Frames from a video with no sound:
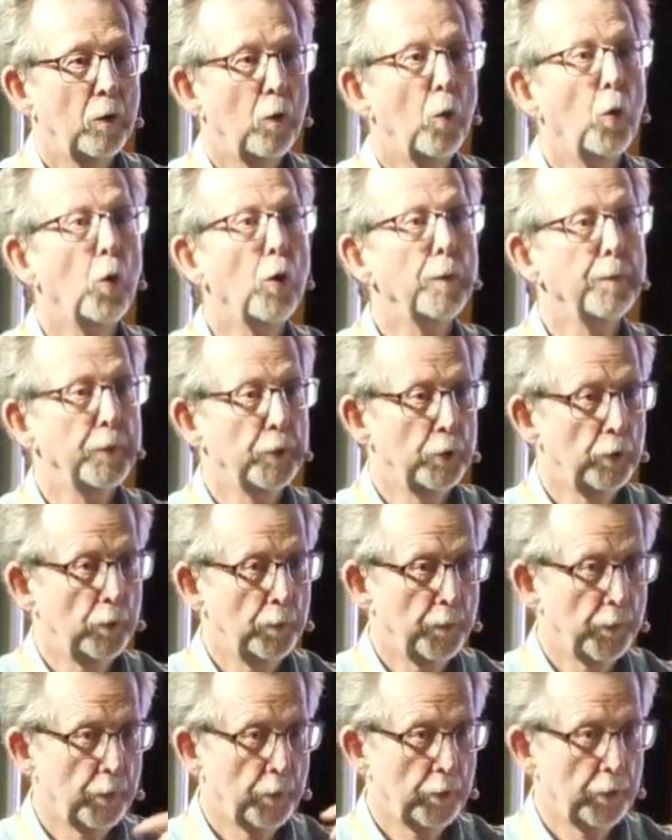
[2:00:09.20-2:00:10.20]

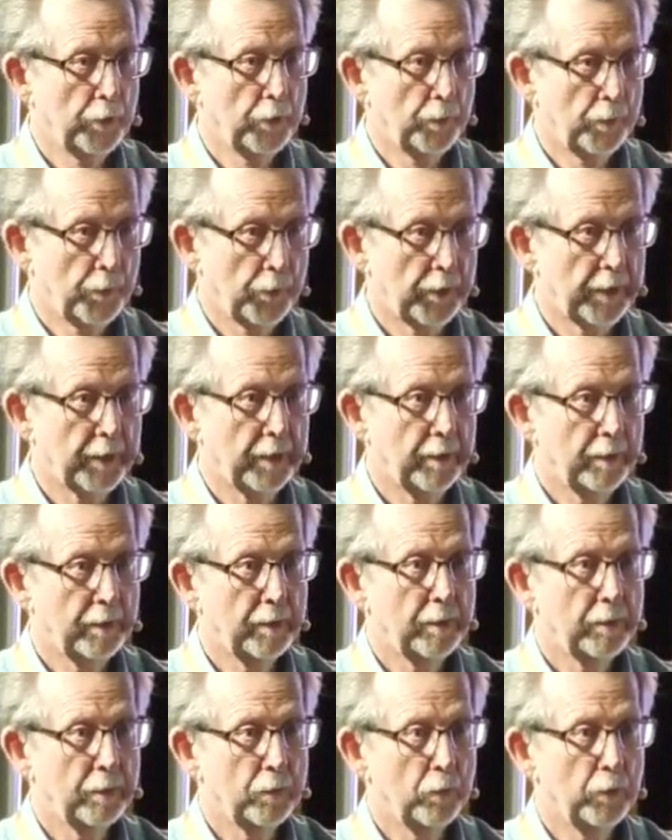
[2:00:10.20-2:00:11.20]
orbital debris,
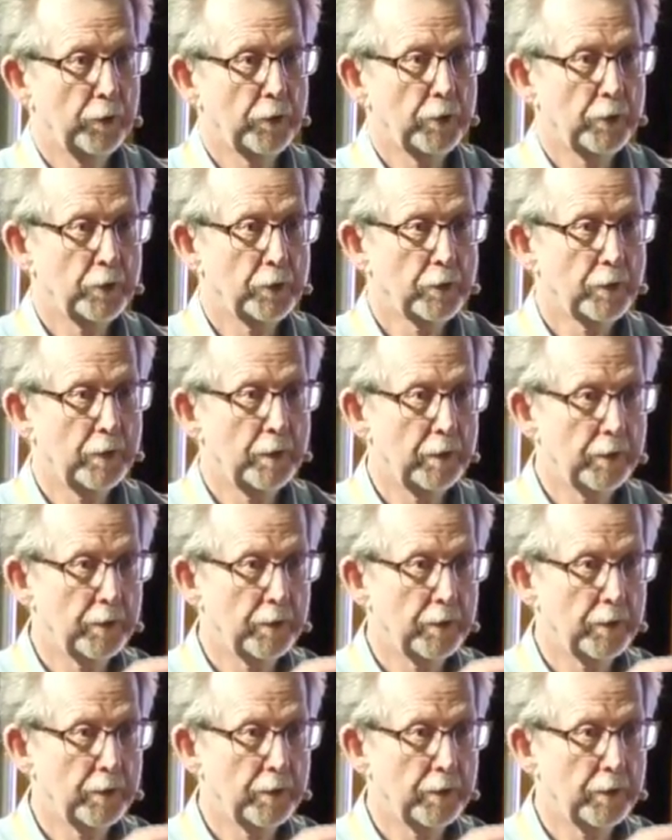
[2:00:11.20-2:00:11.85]
which is